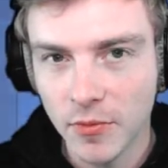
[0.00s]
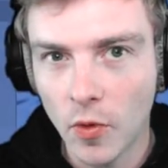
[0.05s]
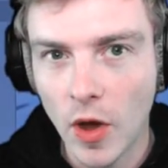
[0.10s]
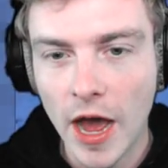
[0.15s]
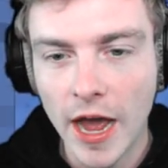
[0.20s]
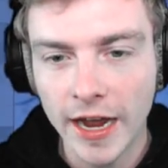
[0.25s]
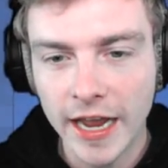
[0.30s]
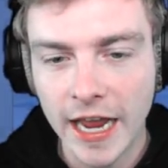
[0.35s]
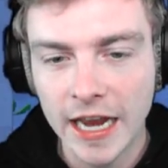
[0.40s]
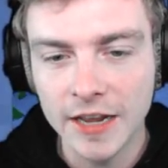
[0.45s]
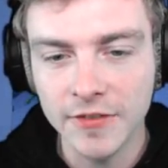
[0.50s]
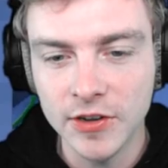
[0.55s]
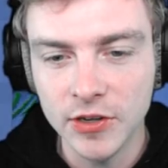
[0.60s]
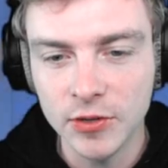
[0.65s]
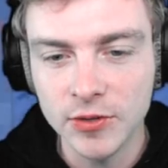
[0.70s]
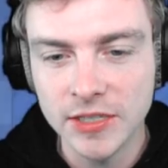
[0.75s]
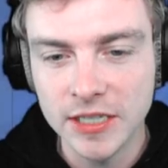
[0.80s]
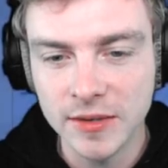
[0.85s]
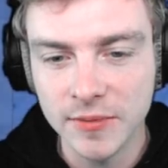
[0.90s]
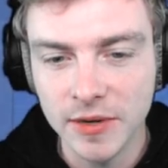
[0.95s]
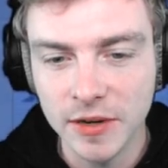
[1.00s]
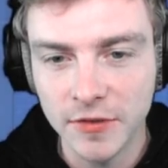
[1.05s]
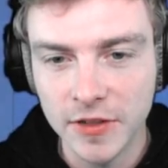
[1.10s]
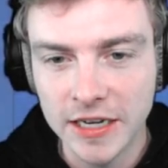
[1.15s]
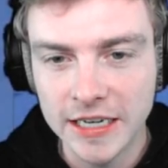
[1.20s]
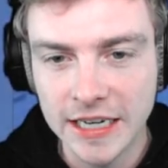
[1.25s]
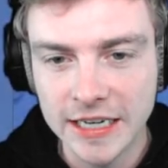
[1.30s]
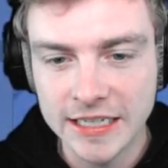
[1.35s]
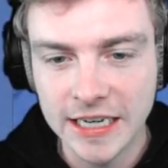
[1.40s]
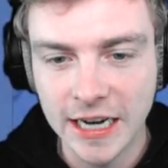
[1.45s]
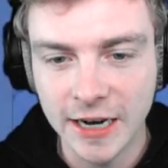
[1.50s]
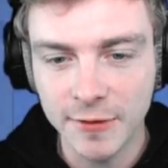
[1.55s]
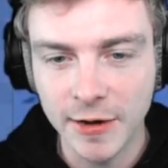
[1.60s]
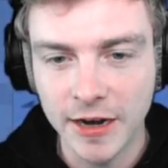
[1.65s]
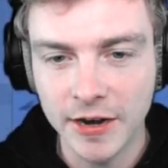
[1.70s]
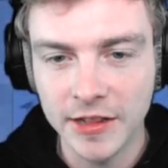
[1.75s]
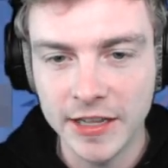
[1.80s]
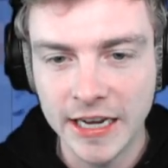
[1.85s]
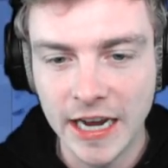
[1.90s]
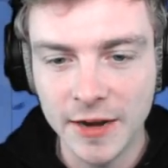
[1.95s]
Well, I can't even use them if they did take them
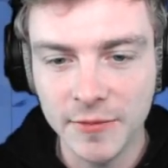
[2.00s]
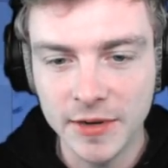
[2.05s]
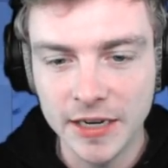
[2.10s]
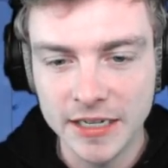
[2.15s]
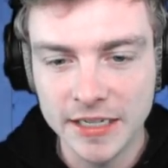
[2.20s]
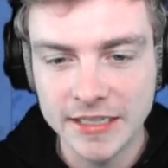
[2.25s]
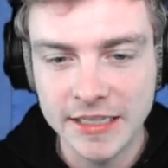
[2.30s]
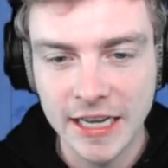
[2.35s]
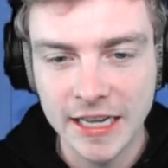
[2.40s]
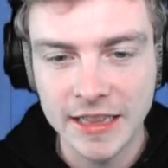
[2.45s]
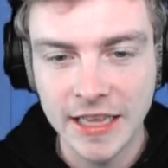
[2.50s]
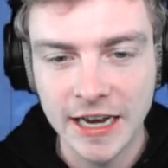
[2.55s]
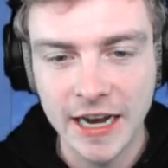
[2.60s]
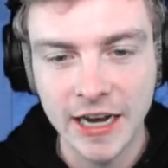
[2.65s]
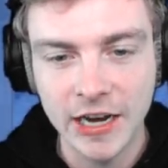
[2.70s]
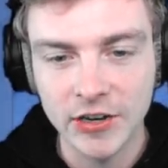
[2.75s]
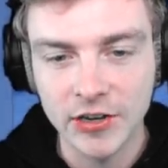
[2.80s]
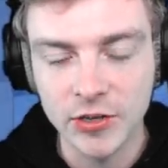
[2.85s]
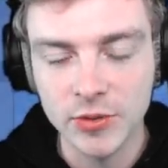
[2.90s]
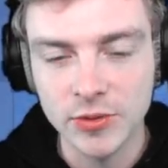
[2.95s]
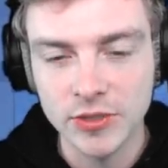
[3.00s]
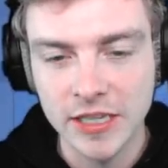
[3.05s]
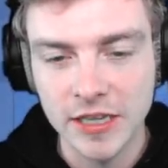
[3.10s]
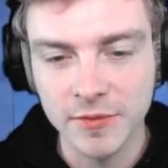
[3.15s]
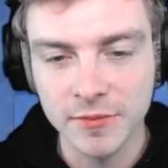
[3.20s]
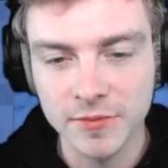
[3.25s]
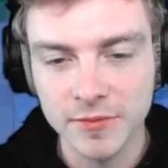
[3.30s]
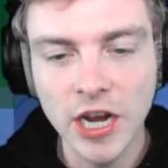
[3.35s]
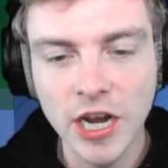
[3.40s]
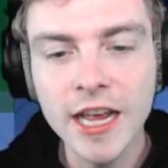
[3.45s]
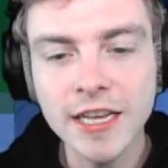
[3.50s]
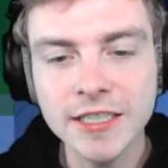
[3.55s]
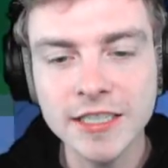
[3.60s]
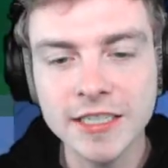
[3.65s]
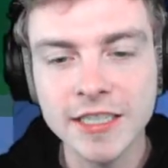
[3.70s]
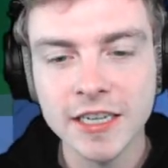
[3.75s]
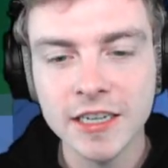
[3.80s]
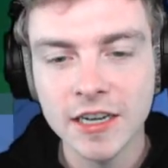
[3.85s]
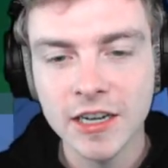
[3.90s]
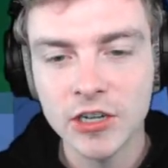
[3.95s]
out of the game, because then I could use them.
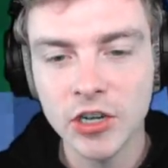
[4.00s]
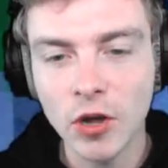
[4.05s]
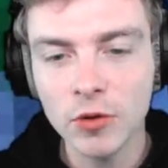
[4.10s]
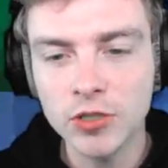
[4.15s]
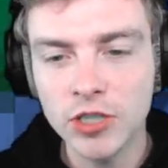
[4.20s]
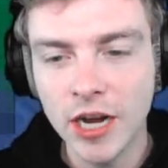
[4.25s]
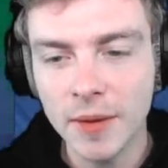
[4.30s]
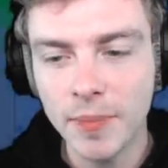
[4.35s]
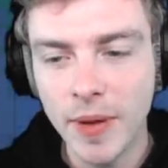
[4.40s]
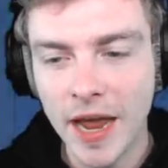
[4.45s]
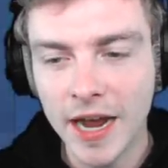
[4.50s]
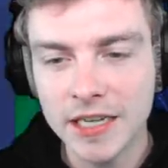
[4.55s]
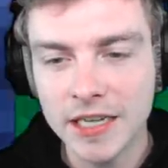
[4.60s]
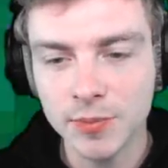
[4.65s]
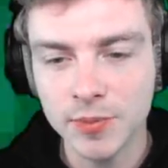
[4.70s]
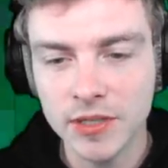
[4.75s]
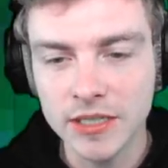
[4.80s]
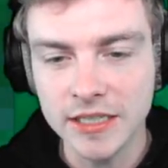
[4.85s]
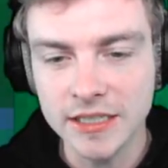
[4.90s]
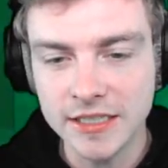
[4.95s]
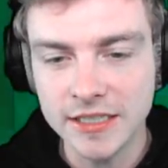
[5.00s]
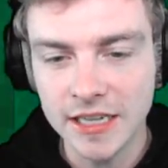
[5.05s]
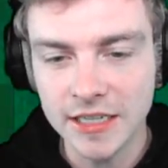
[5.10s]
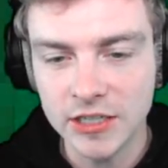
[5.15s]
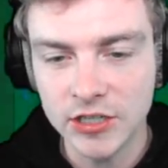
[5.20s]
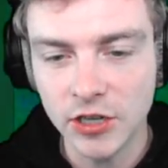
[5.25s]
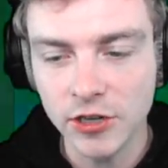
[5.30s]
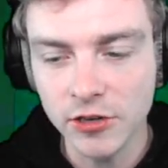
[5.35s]
Chest! No jetpacks, please. Thank